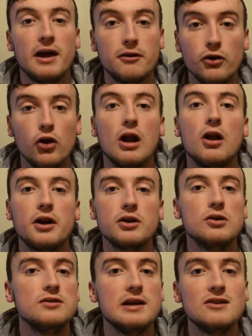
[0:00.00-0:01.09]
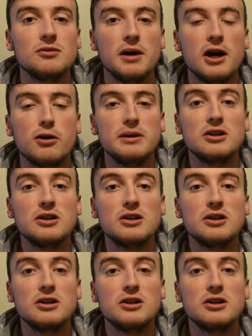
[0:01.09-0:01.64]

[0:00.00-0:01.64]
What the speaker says: And I've heard a lot of good things about him.